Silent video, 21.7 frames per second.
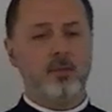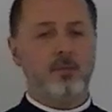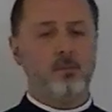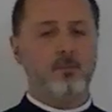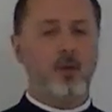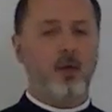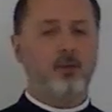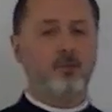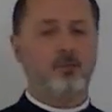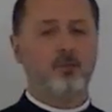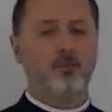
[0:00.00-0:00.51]
is
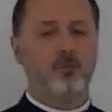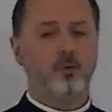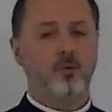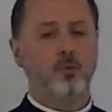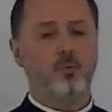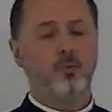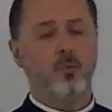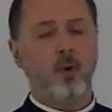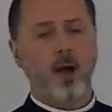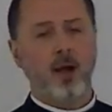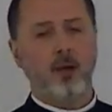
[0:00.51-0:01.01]
meant to
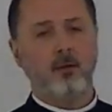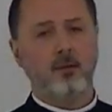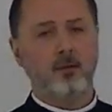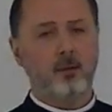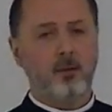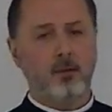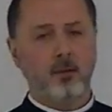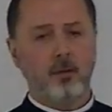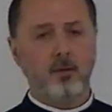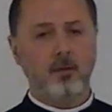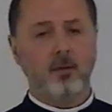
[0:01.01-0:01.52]

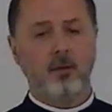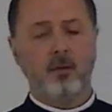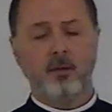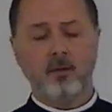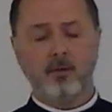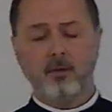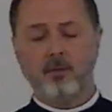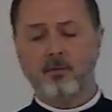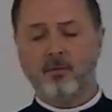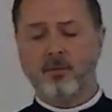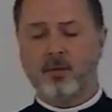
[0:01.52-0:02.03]
render
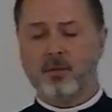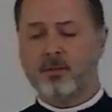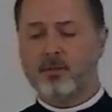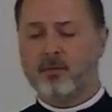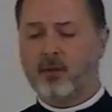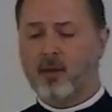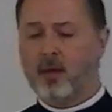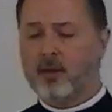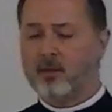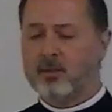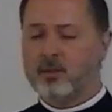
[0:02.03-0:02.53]
this
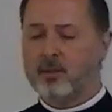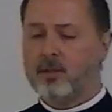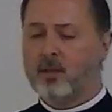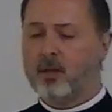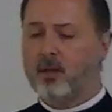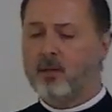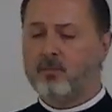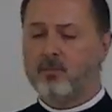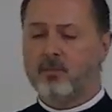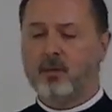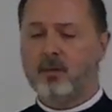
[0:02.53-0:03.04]

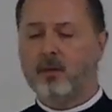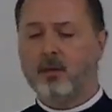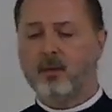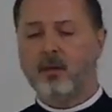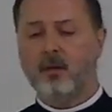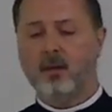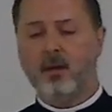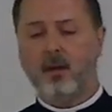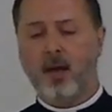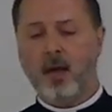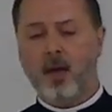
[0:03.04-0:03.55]
thanksgiving
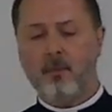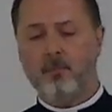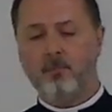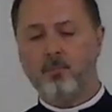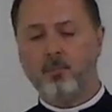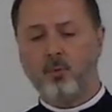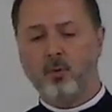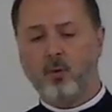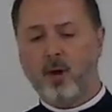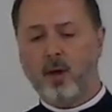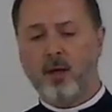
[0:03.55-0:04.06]
and
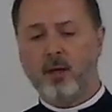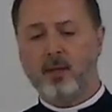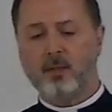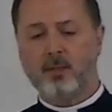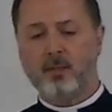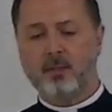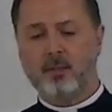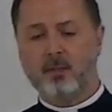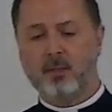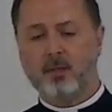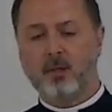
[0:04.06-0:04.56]

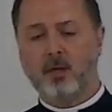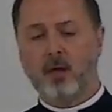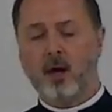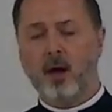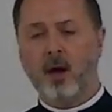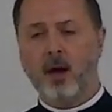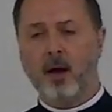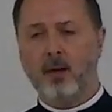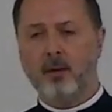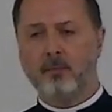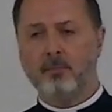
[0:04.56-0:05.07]
praise to
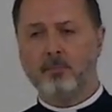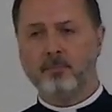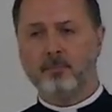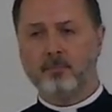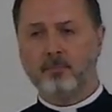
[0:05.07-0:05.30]
God